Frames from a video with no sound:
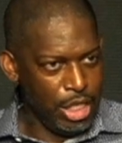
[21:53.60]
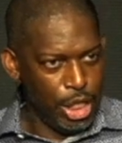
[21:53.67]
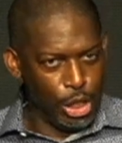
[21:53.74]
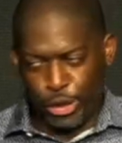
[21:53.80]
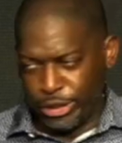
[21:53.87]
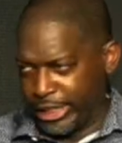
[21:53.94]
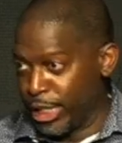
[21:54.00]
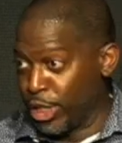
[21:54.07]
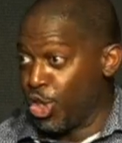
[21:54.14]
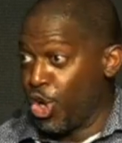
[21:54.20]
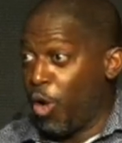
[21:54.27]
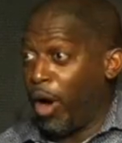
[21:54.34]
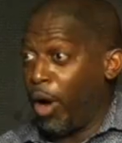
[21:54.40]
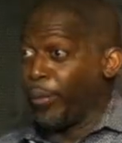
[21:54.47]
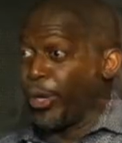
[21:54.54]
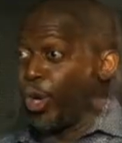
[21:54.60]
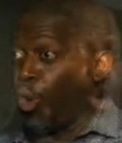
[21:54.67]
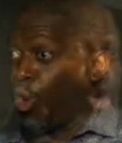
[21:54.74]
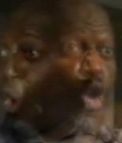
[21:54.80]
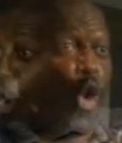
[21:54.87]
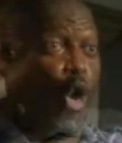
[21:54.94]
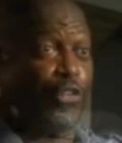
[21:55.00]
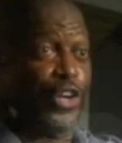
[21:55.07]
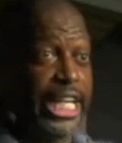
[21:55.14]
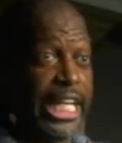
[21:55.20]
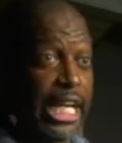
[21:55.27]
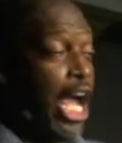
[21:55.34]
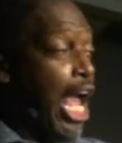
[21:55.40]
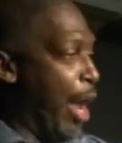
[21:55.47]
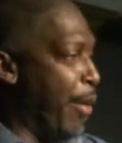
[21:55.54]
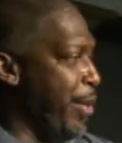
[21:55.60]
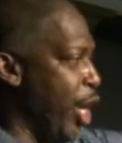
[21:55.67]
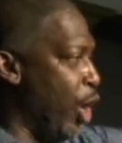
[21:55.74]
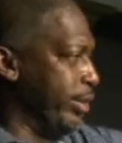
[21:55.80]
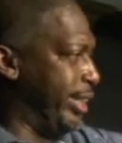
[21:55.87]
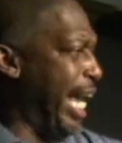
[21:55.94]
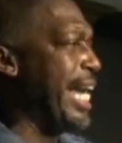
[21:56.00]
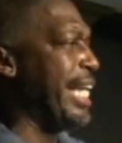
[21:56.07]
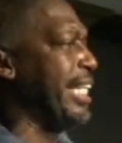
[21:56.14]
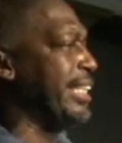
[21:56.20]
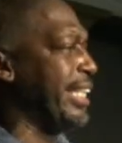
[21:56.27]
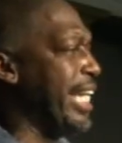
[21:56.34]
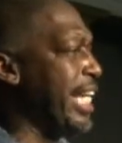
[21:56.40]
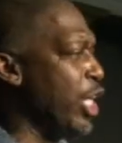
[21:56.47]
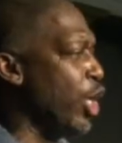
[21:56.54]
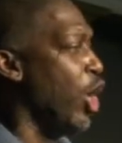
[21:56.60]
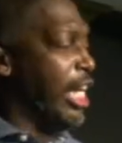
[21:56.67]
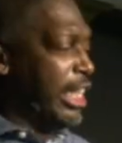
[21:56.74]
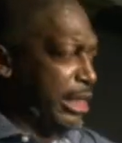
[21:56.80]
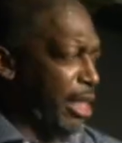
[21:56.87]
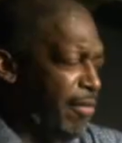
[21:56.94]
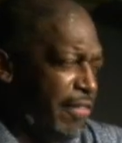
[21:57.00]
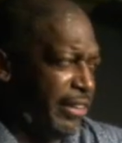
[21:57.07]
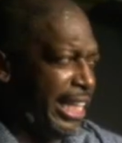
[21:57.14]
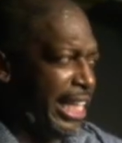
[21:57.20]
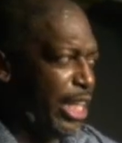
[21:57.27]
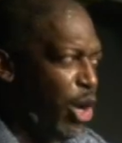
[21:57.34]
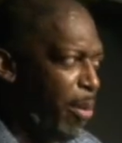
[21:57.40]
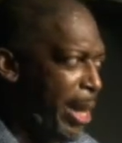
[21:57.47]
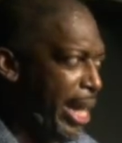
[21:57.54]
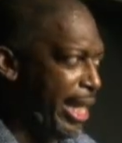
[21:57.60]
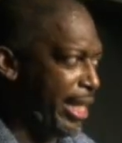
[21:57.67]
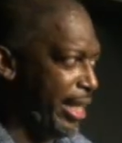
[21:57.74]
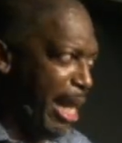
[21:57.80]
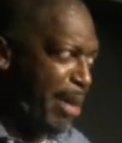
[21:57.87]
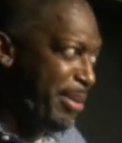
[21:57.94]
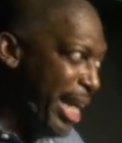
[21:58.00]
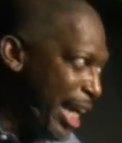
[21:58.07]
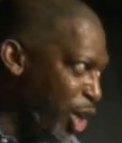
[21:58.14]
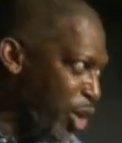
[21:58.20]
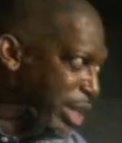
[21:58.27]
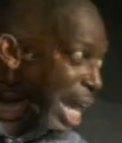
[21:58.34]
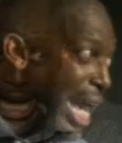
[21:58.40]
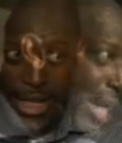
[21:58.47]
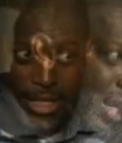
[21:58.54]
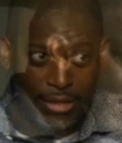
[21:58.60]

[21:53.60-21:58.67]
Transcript: You say, you know what? We're gonna go over here and we're gonna take this hill. Some of us ain't gonna make it. They be like, okay.